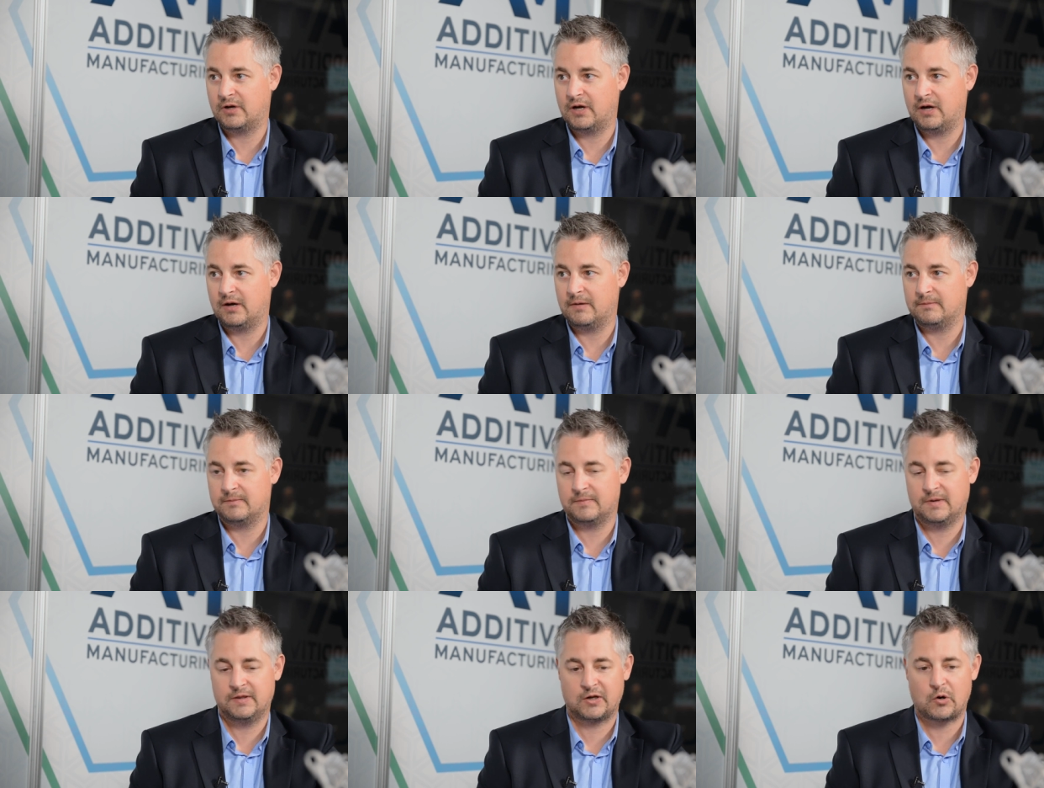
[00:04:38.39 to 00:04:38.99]

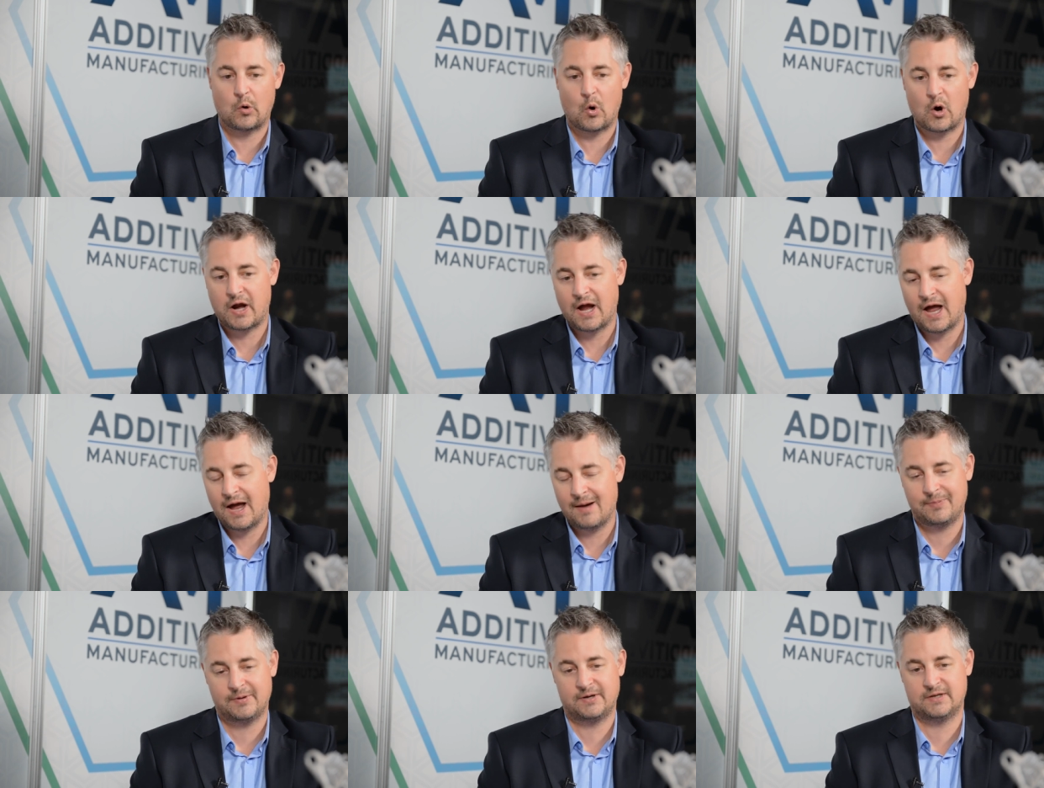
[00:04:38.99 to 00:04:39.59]
Um, and the core
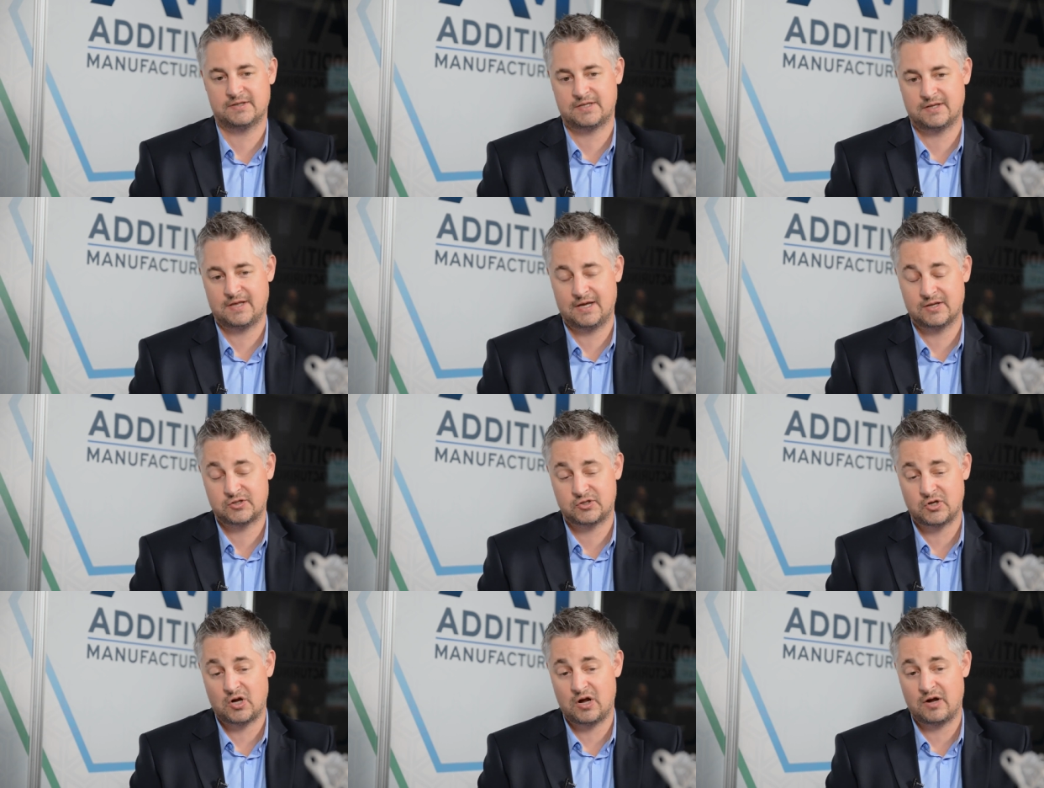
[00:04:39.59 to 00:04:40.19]
competence of
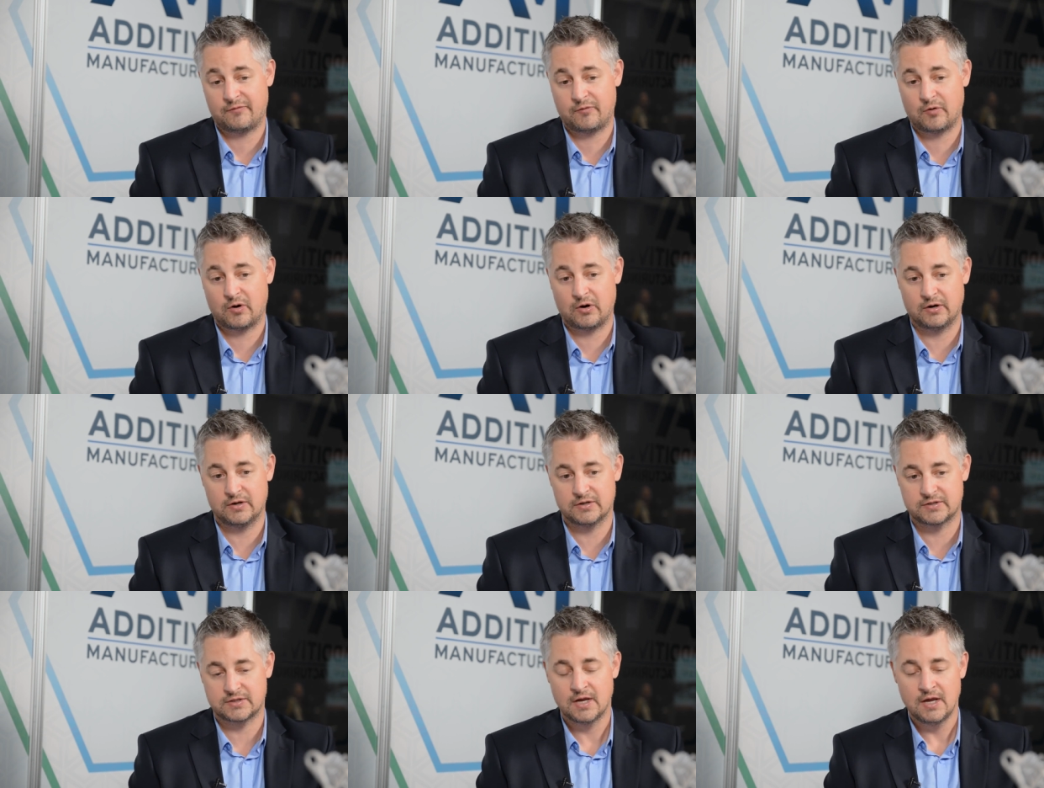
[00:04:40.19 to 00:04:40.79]
that
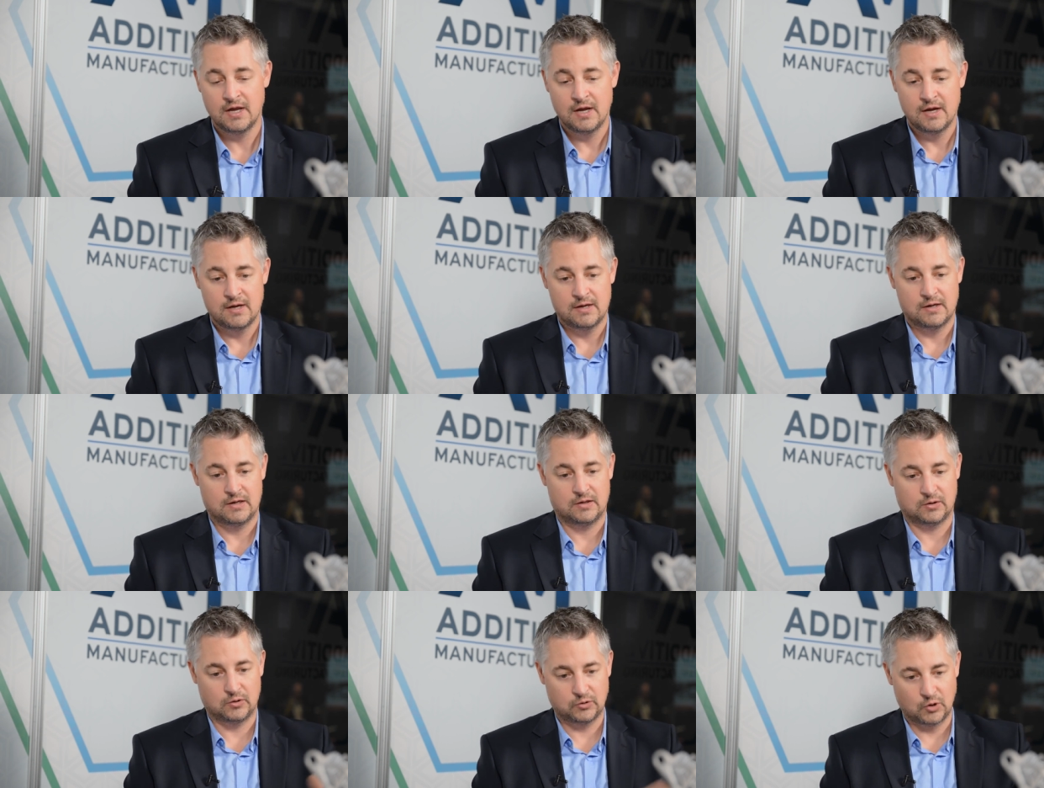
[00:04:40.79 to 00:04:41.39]
software is
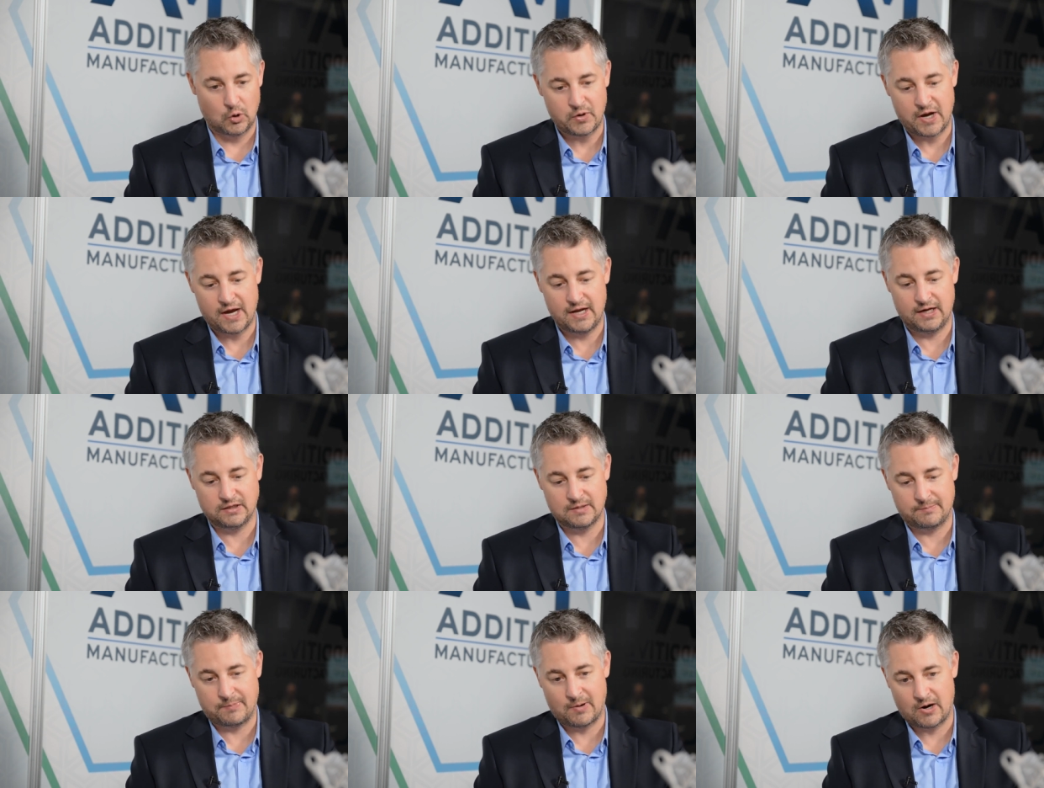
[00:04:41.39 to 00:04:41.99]

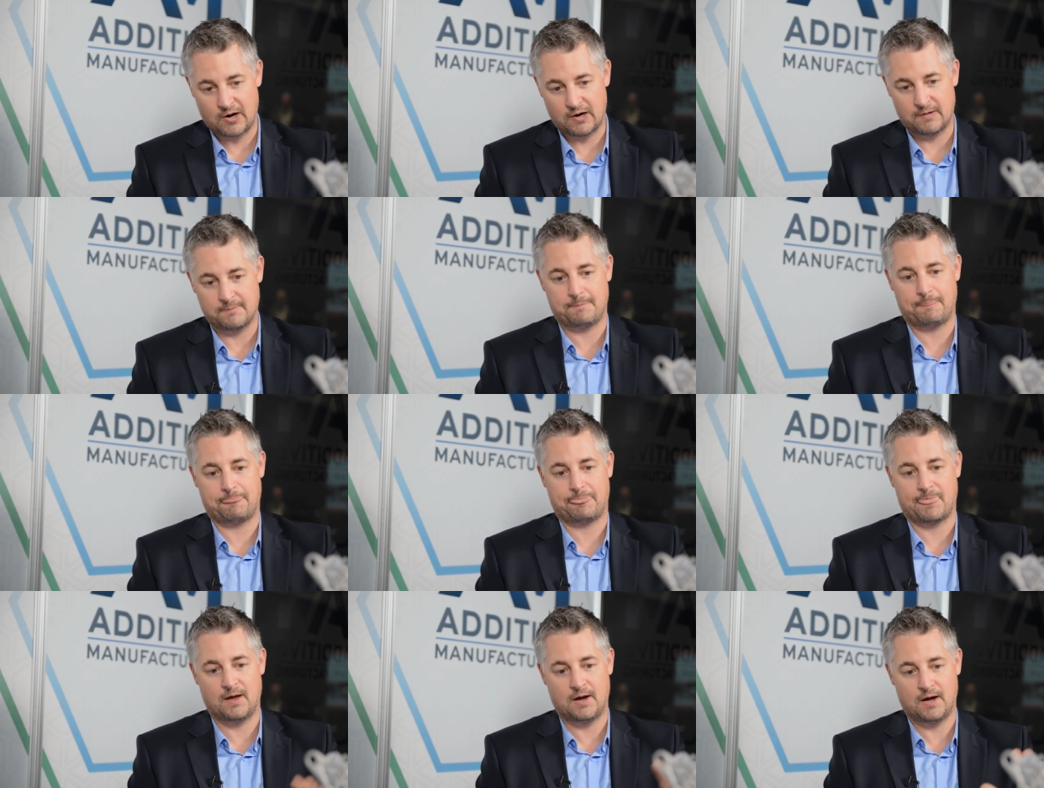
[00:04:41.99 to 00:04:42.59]
locating the part,
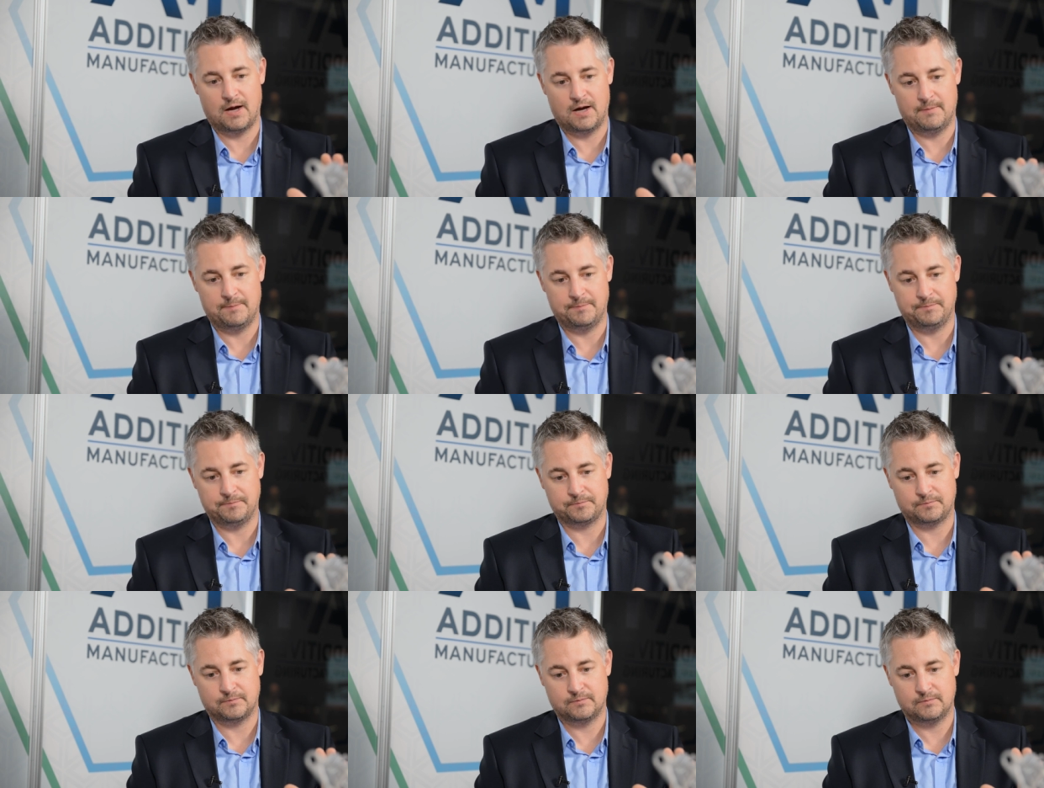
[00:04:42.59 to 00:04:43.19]

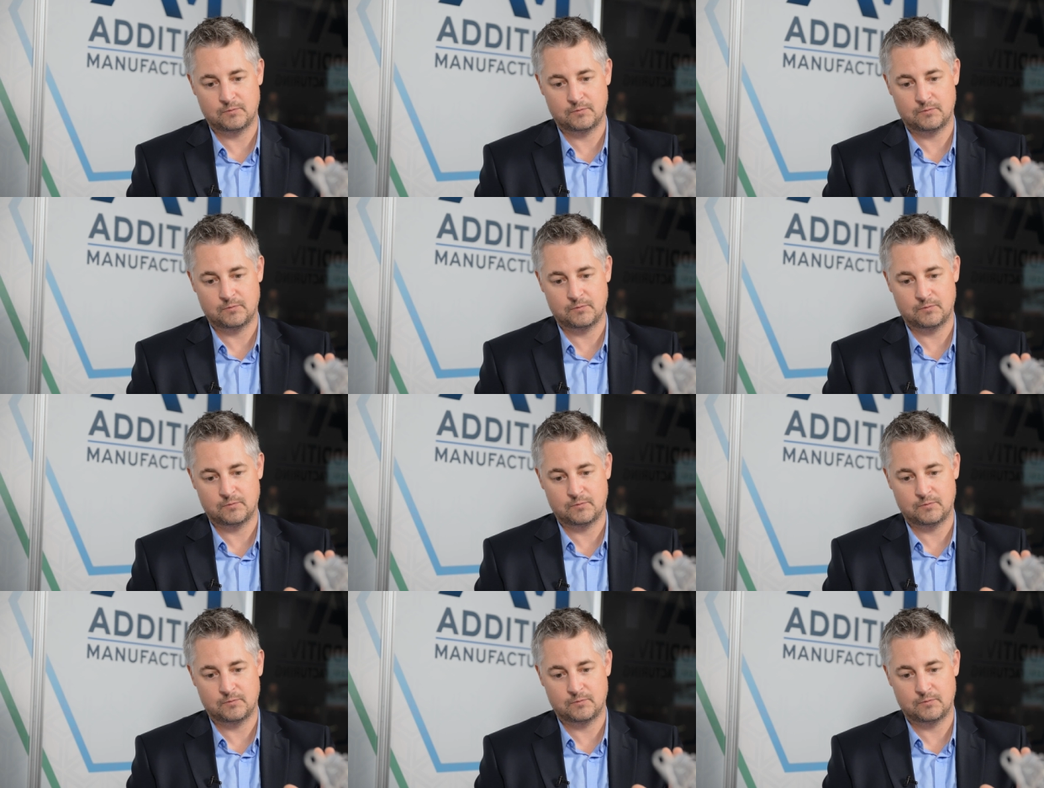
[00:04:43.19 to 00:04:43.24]
um,